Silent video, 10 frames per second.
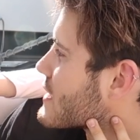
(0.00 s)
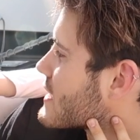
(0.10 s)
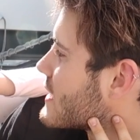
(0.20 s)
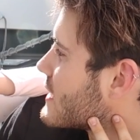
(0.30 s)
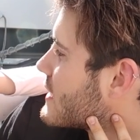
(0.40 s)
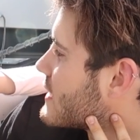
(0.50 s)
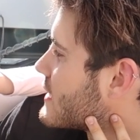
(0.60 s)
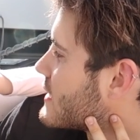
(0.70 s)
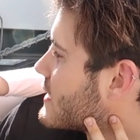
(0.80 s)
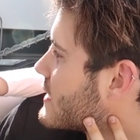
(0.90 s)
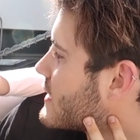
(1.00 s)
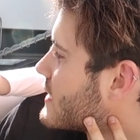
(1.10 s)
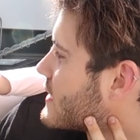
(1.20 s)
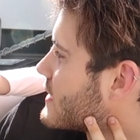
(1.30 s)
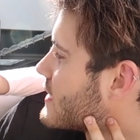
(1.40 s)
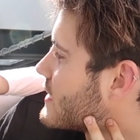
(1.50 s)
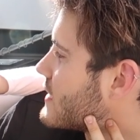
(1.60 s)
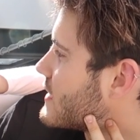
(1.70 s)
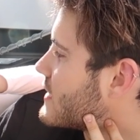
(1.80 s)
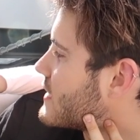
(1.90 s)

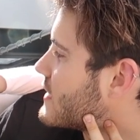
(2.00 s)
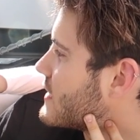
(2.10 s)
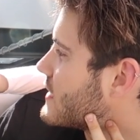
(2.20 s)
This person isn't speaking.